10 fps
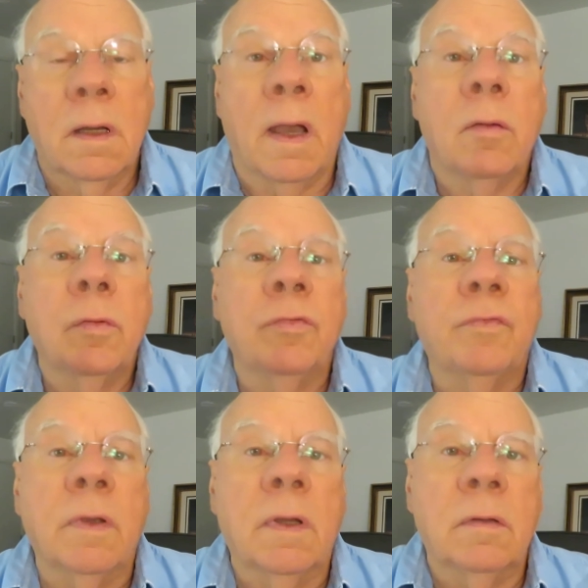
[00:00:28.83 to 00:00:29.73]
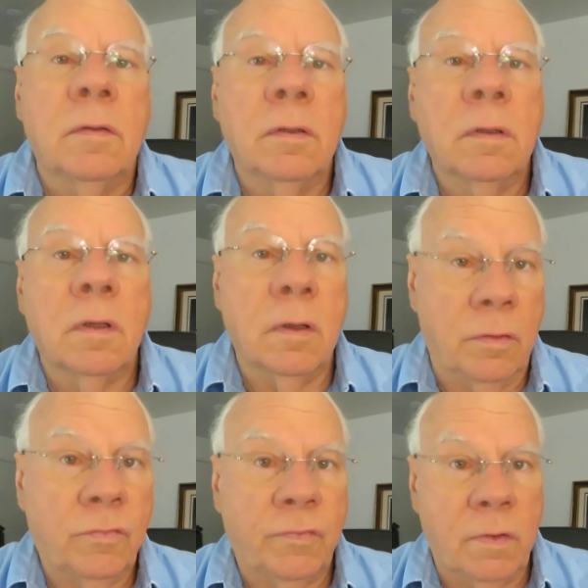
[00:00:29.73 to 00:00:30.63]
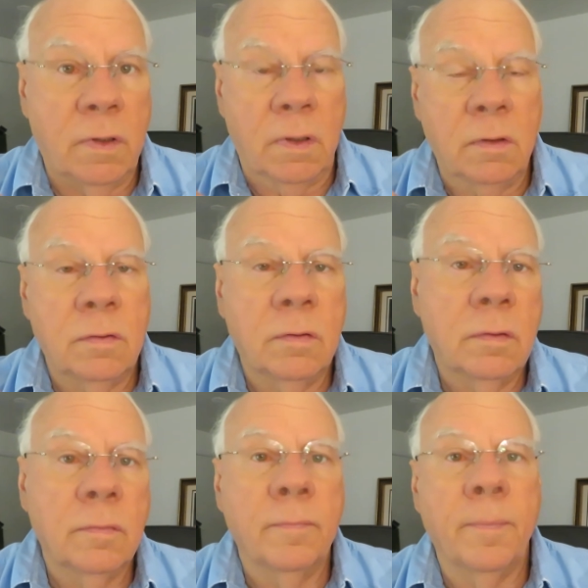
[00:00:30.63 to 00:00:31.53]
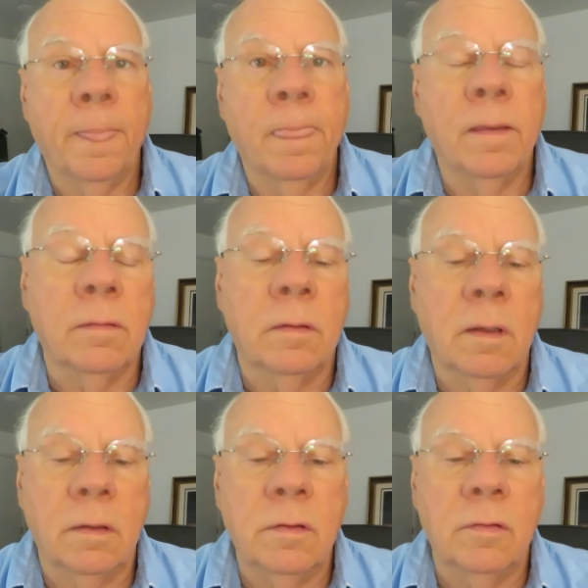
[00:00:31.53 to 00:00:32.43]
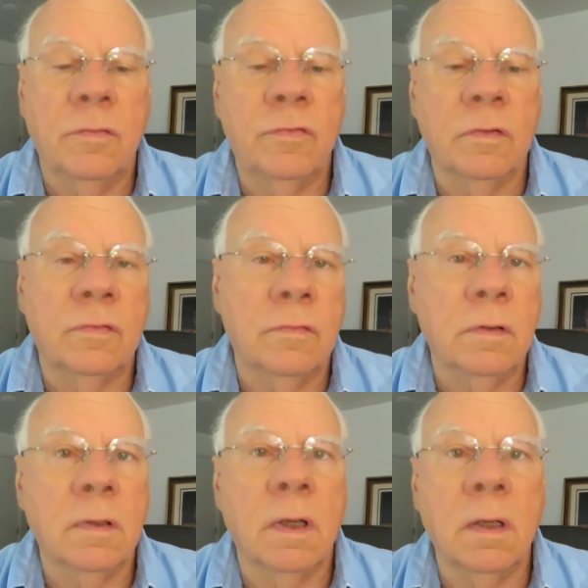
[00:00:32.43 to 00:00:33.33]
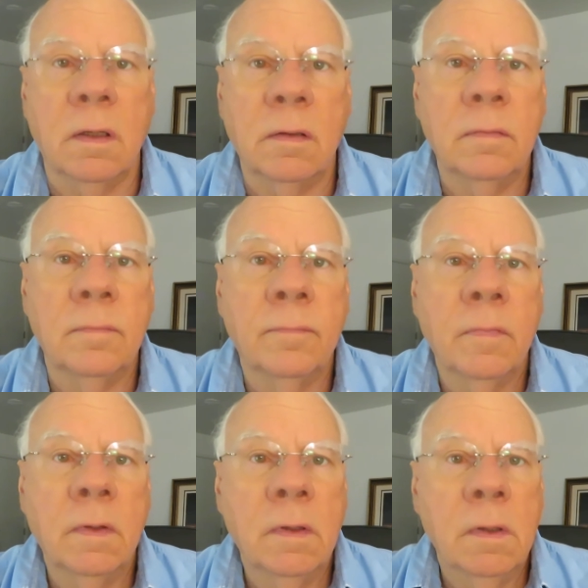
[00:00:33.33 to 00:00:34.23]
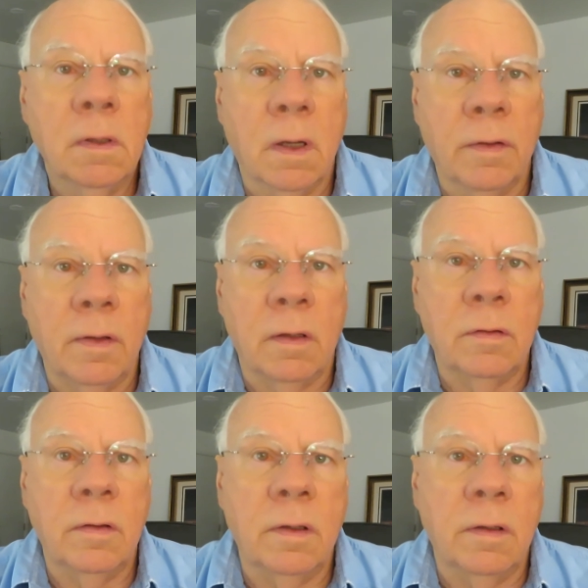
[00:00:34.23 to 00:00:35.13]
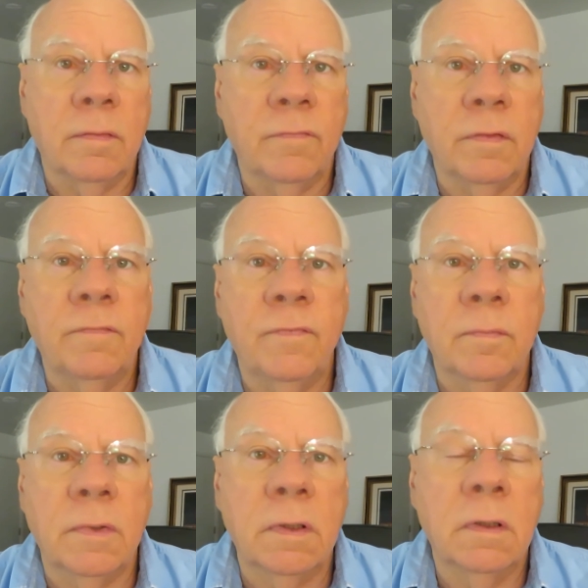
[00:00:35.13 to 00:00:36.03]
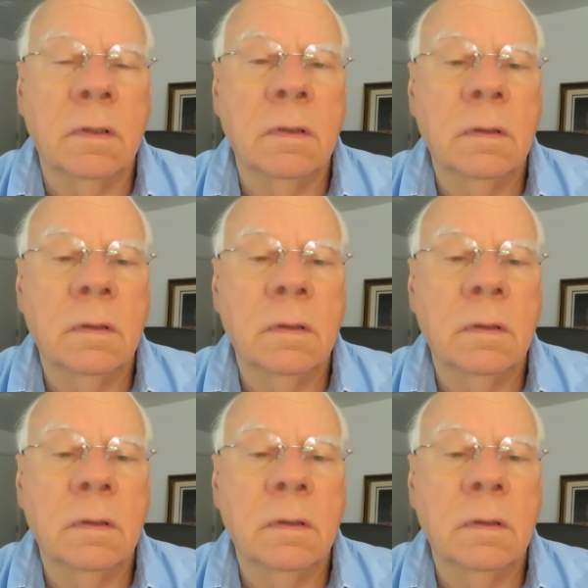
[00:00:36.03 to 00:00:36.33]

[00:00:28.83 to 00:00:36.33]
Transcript: I was at Kent State in 1969 on that day of infamy